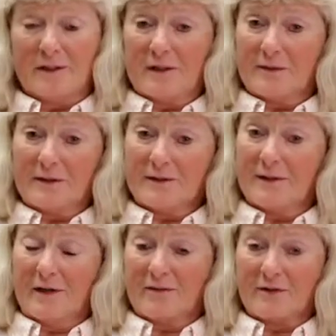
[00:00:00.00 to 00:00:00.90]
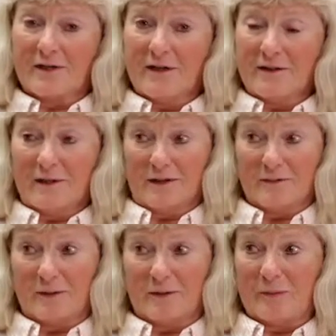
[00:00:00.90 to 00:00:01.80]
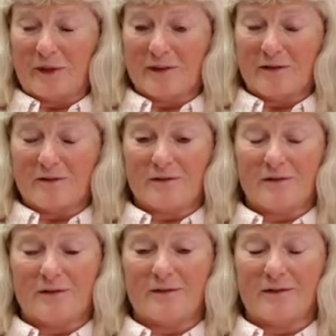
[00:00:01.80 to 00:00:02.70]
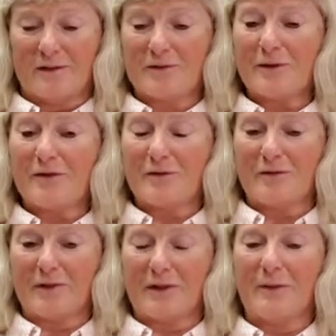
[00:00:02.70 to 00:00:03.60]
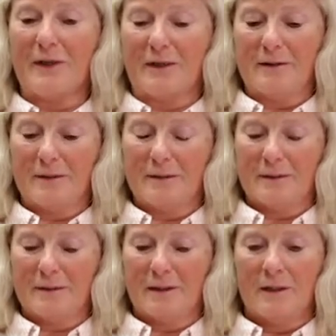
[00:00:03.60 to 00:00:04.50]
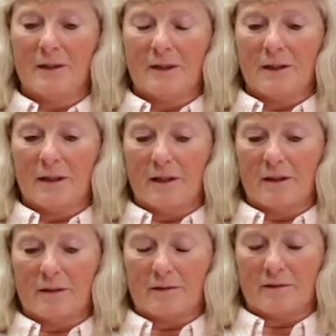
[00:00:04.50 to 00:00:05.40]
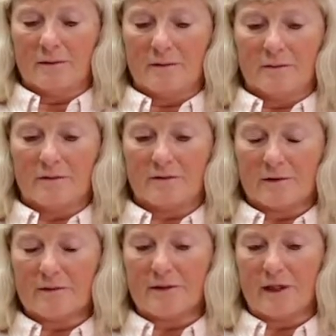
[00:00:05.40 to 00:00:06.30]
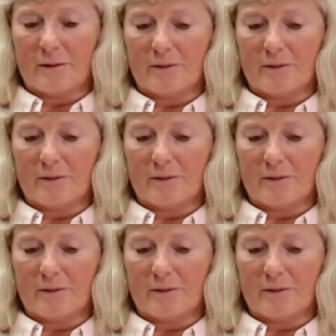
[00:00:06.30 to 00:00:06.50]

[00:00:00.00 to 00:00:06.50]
come to Converse County Hospital because they'll treat you very well. And certainly I would